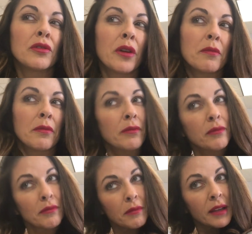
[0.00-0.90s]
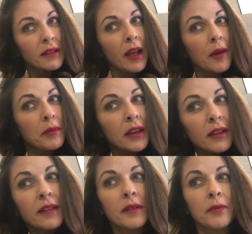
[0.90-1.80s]
Oh, I missed that
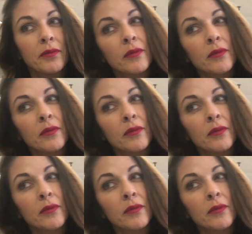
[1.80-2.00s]
piece.